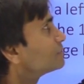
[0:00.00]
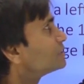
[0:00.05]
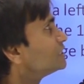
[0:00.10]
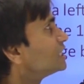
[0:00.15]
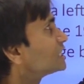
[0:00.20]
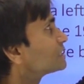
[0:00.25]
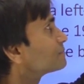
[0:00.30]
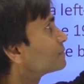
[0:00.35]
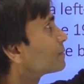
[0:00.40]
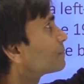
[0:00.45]

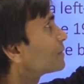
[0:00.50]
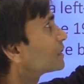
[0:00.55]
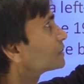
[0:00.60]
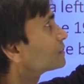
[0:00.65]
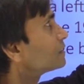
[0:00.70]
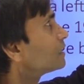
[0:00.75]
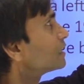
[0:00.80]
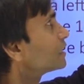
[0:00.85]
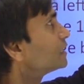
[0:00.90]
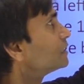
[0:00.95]
GS paper
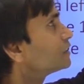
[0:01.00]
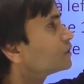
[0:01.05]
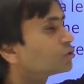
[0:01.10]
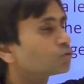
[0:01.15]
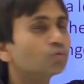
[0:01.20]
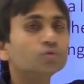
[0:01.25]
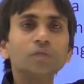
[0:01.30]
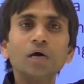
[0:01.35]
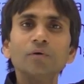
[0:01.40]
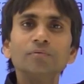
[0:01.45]
3rd in
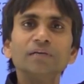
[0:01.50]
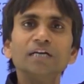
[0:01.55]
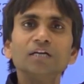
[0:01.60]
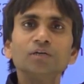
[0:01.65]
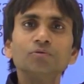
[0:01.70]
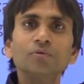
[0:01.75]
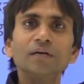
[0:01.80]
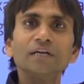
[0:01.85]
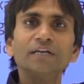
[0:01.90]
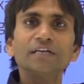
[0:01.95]

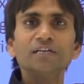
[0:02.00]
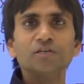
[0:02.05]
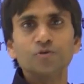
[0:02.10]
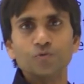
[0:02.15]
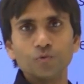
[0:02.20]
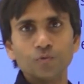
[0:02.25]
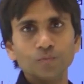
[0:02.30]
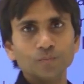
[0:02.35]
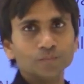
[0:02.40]
2022.